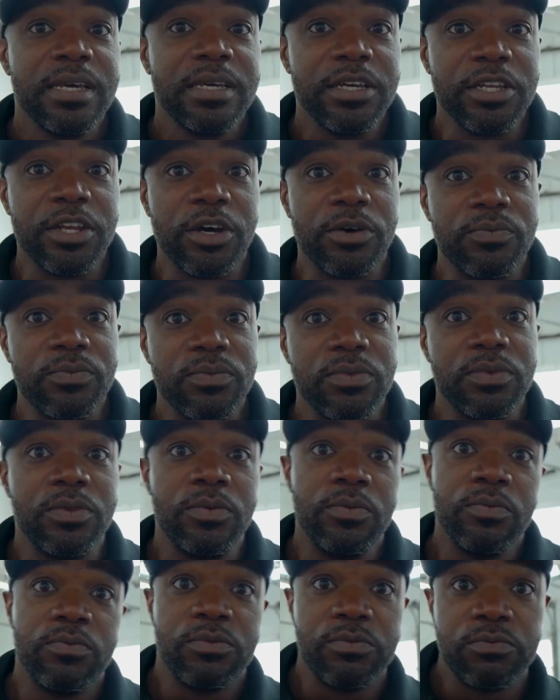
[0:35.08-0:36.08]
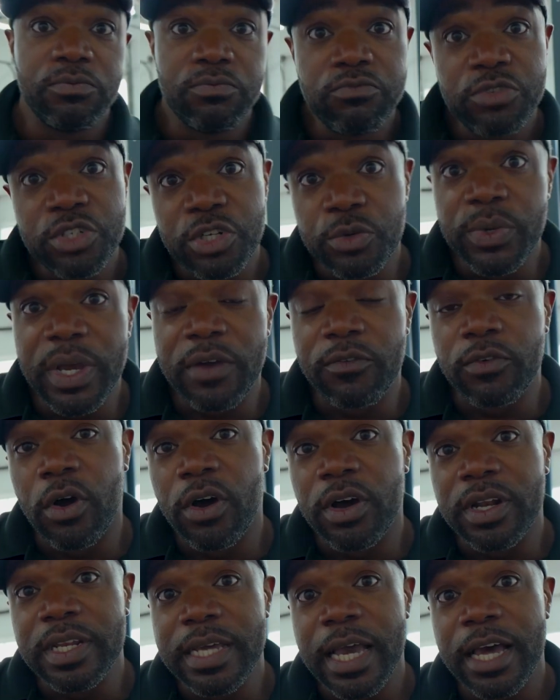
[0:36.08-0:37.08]
You know, should we have
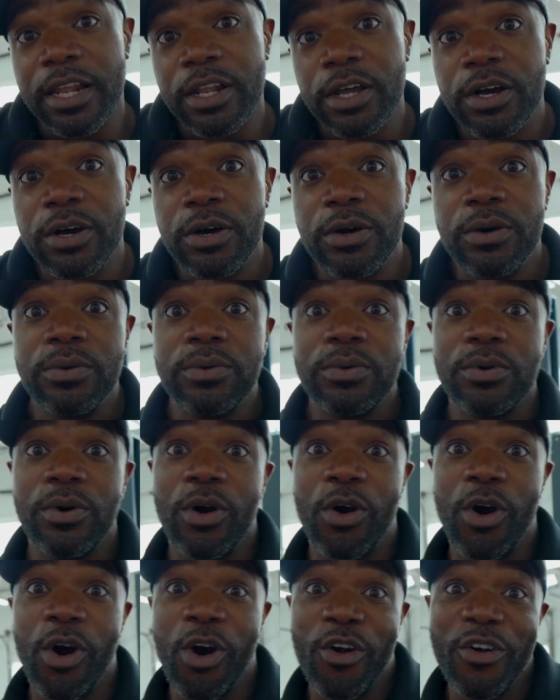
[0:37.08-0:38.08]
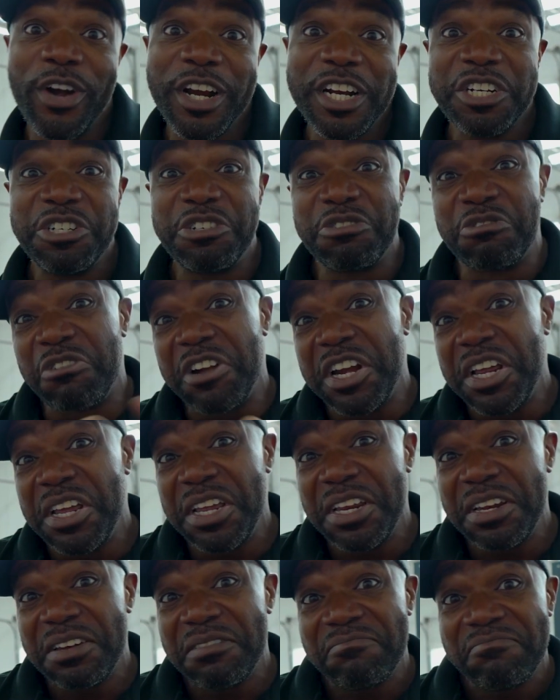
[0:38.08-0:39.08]
gone yellow, orange,
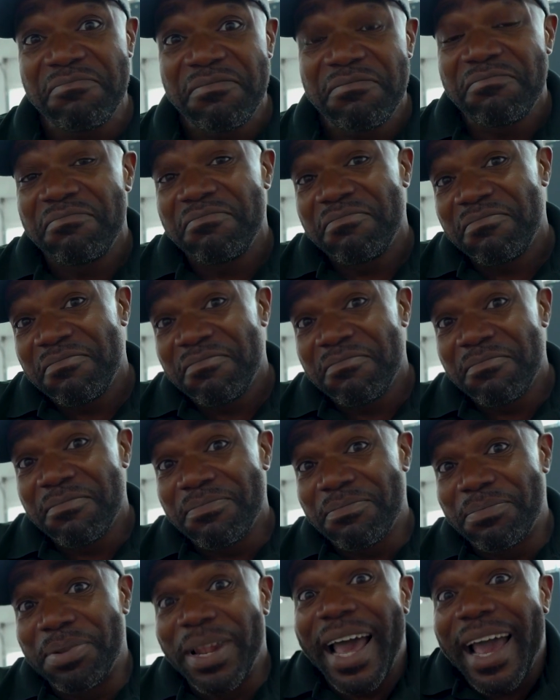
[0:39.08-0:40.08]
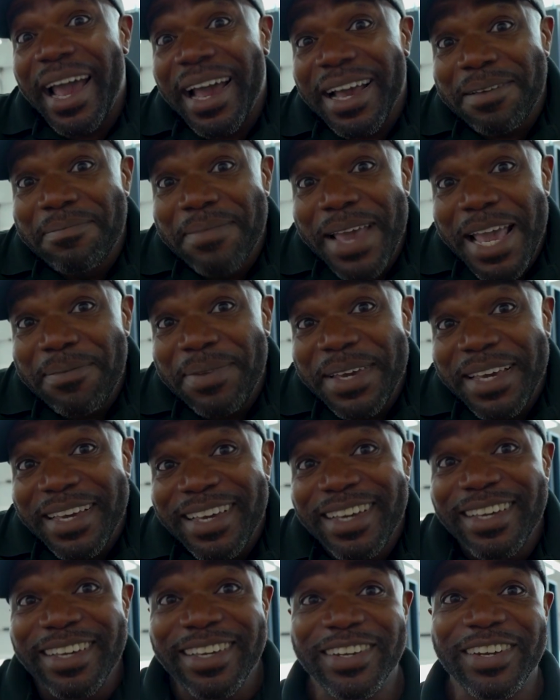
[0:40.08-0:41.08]
green, black maybe? You